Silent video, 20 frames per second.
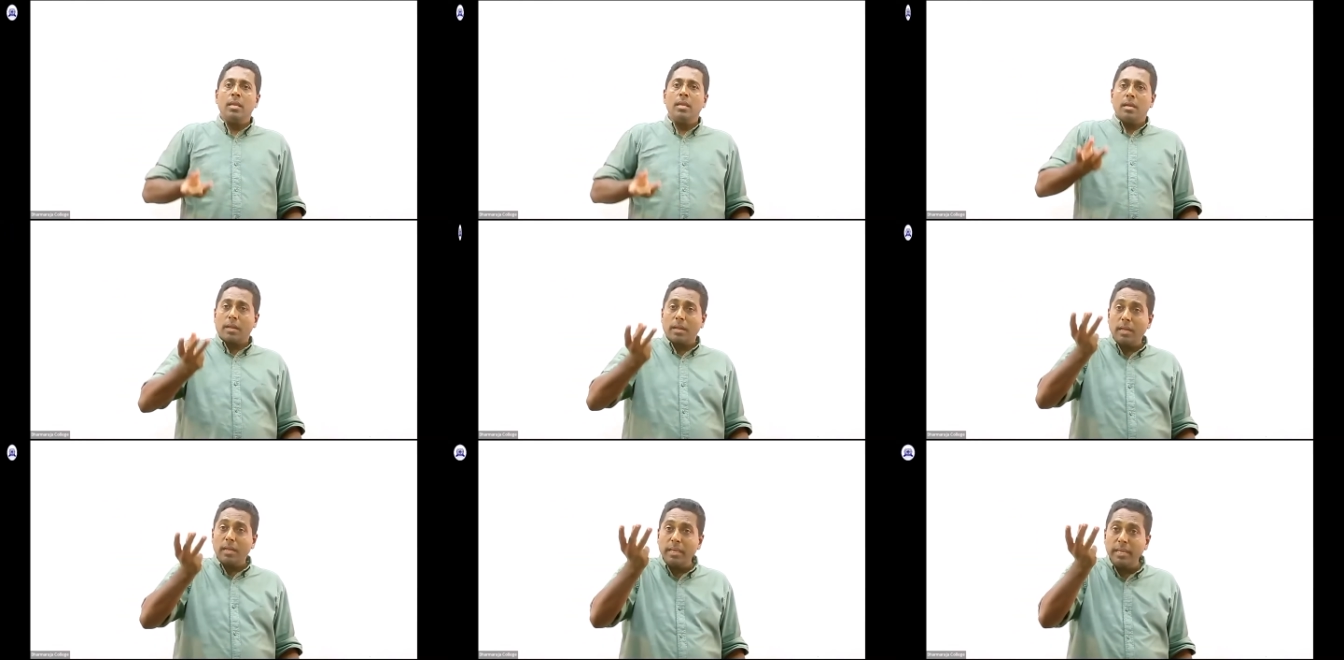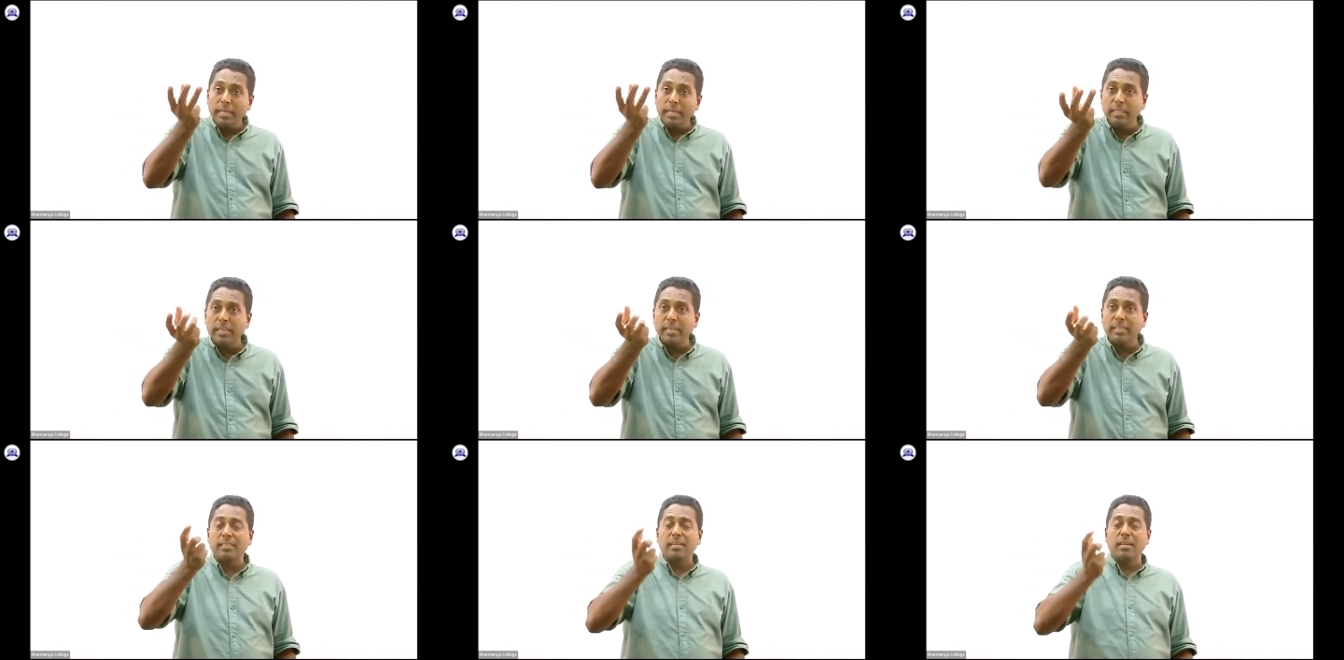
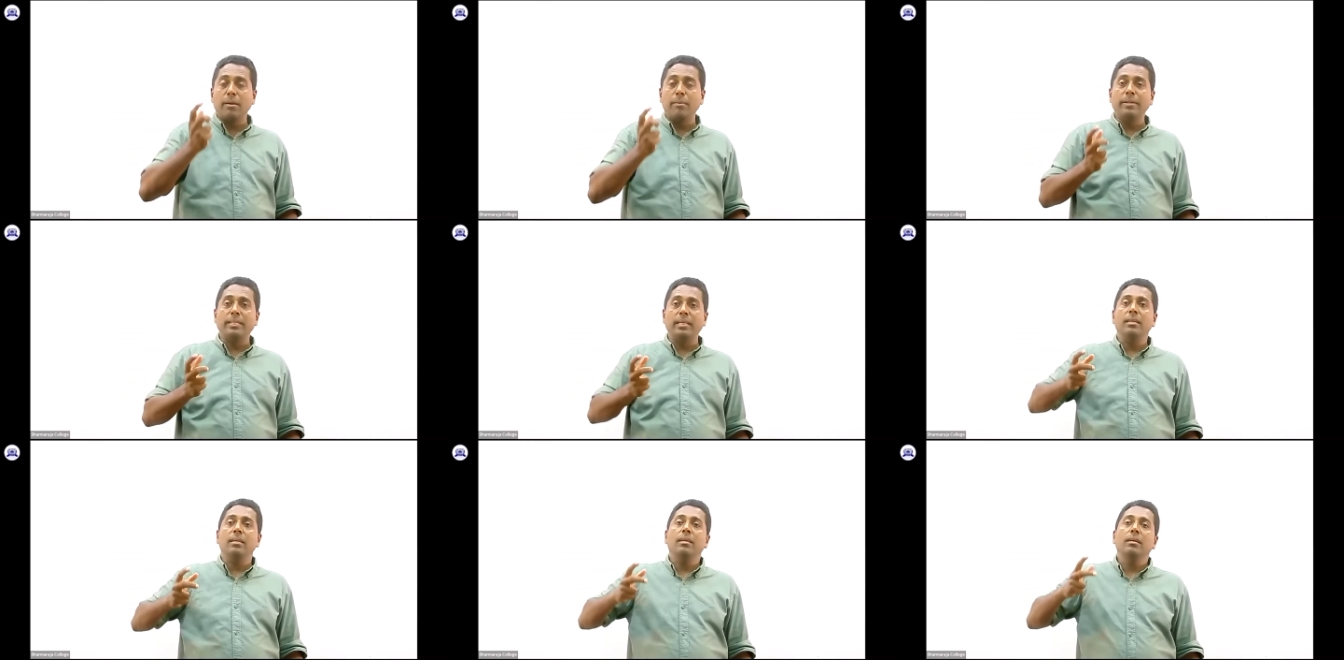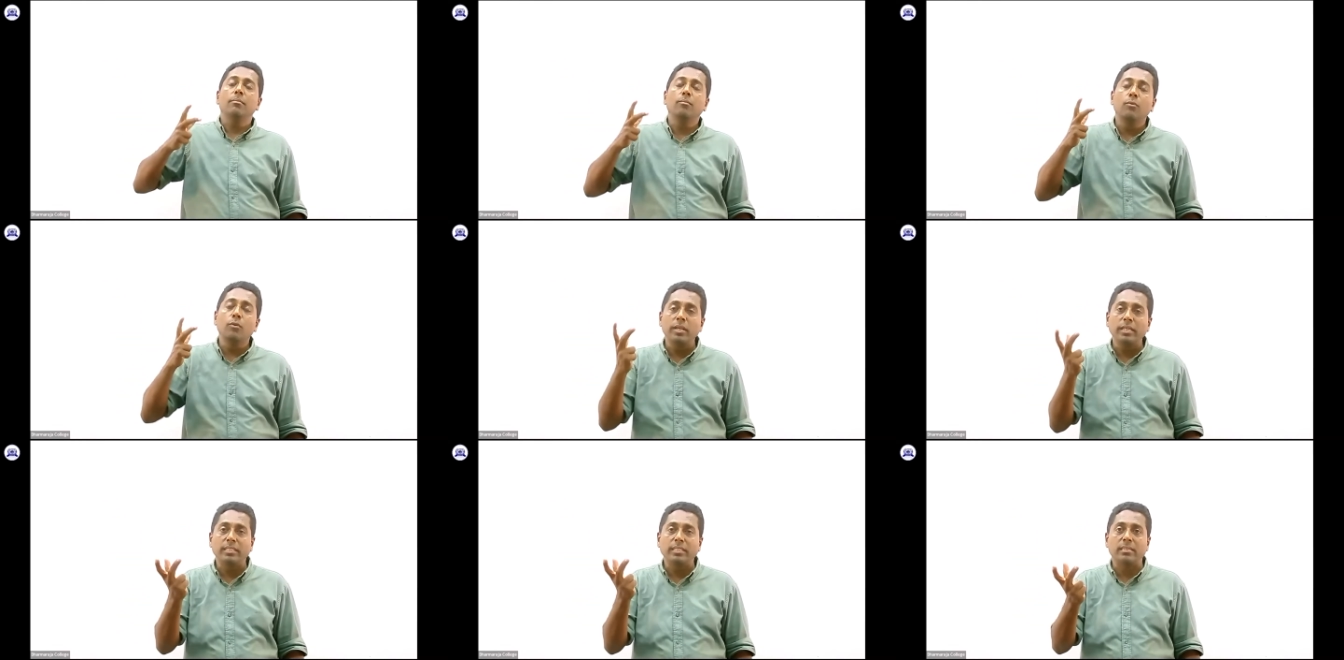religious committee,
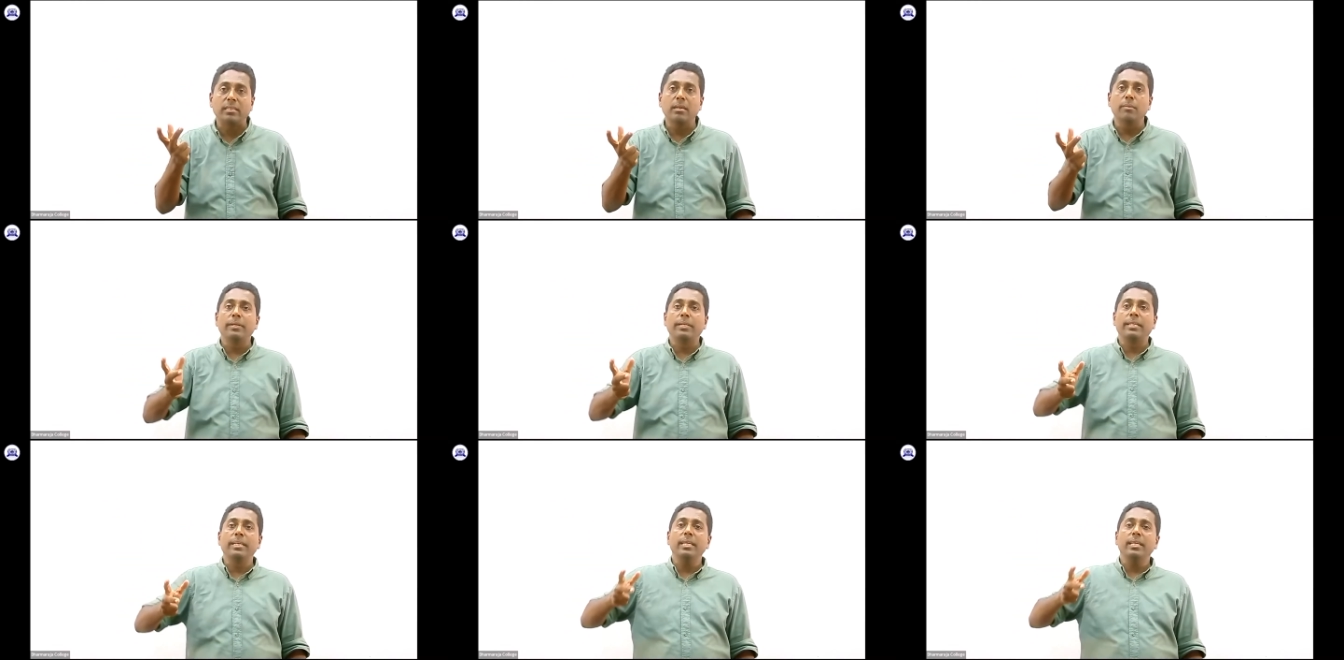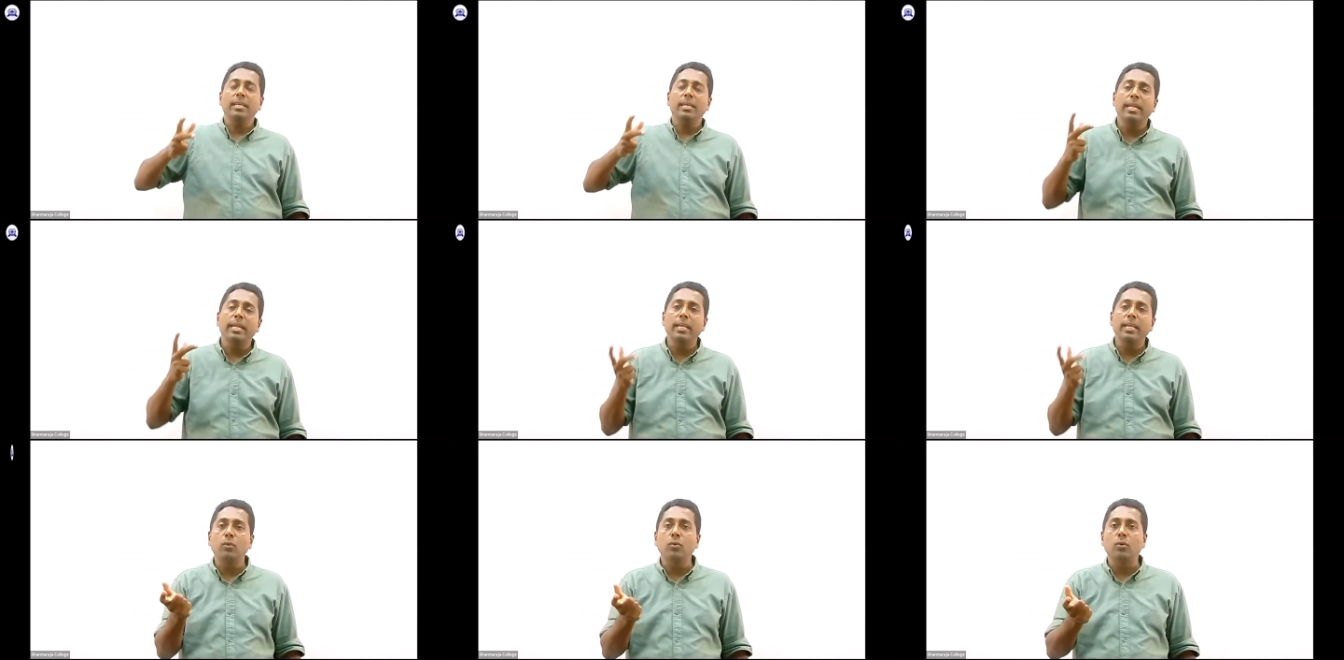Buddhist committee,
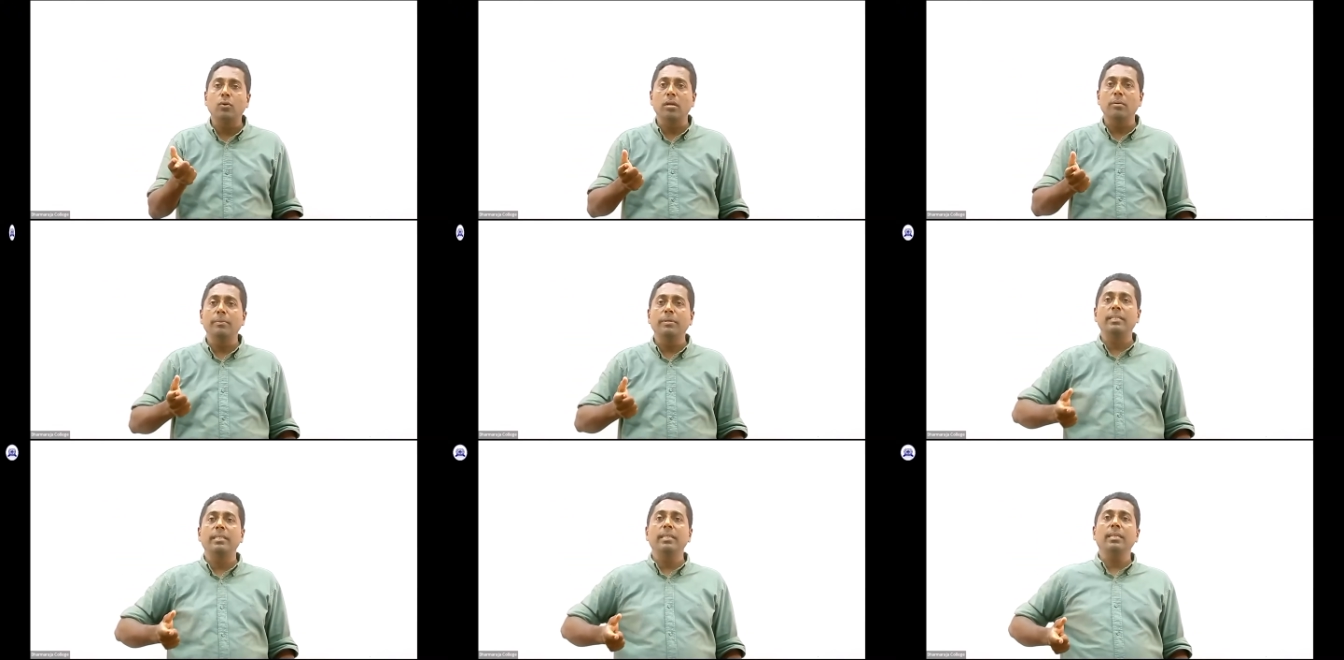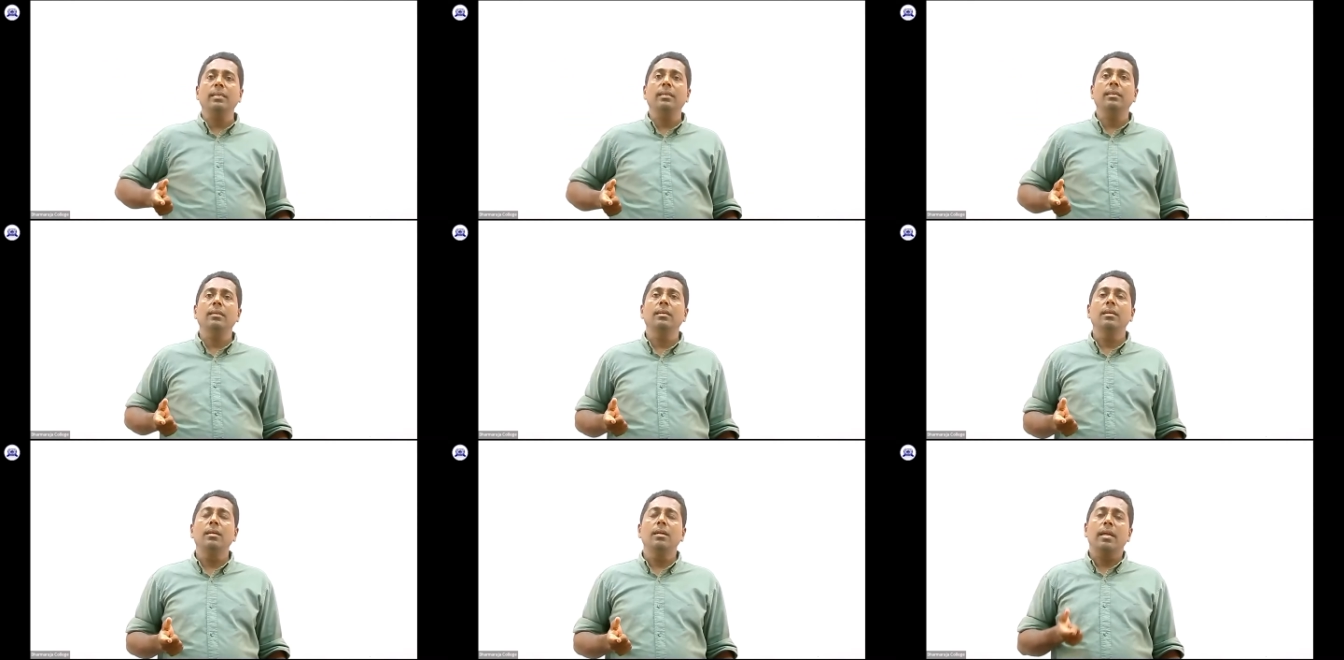Hindu committee,
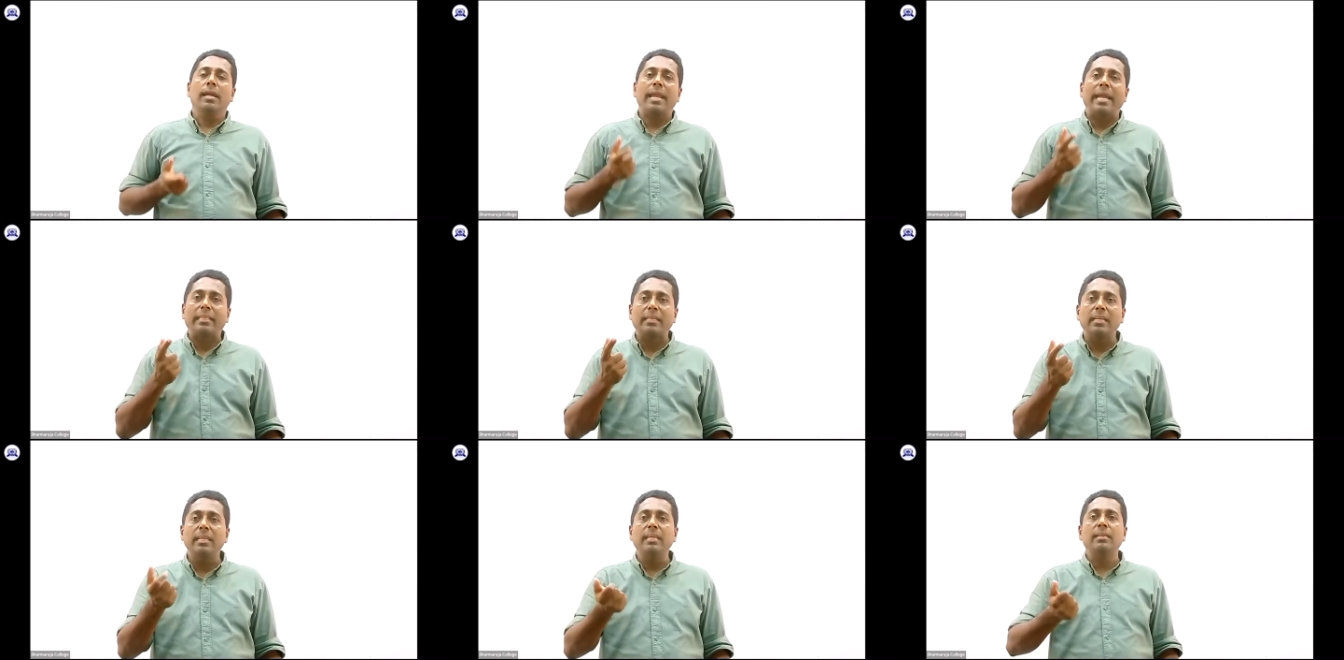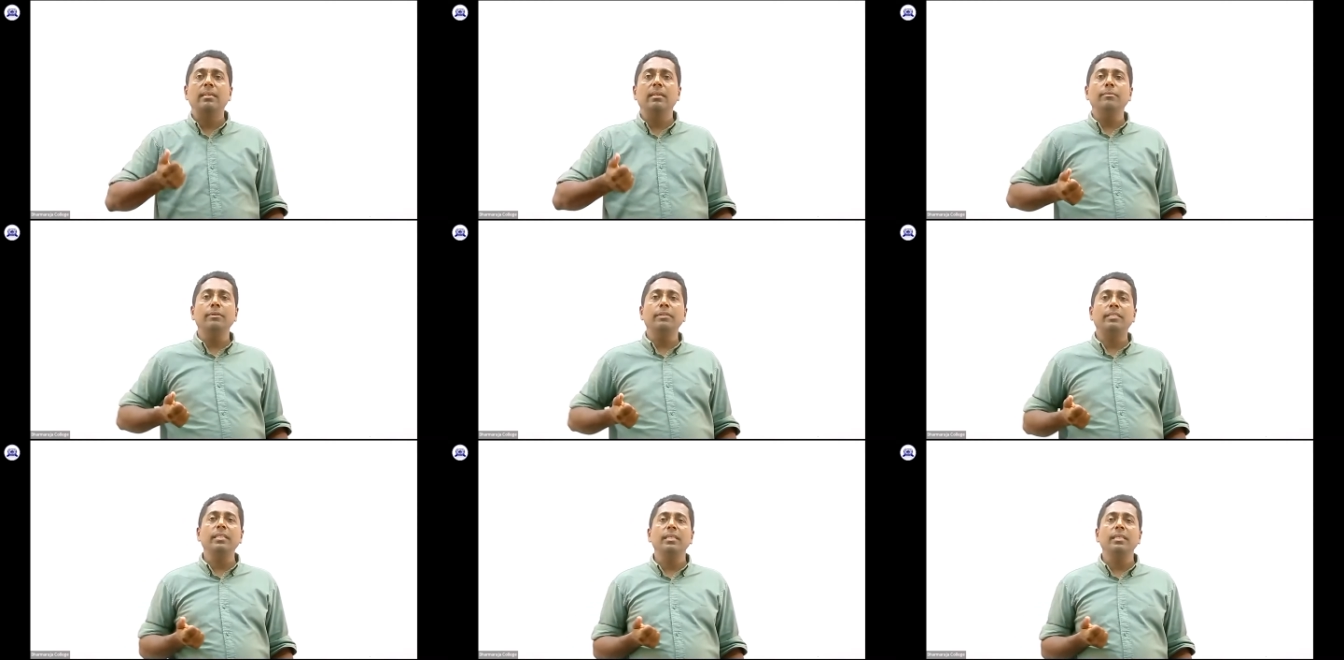Catholic
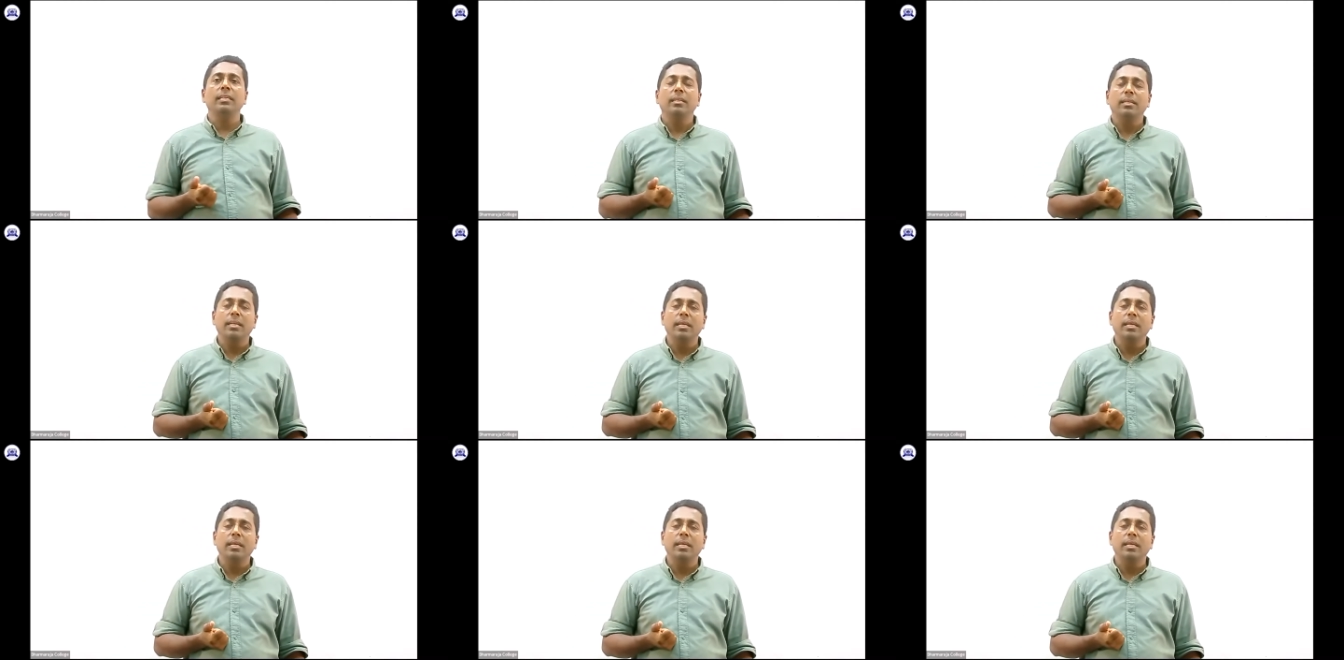committee,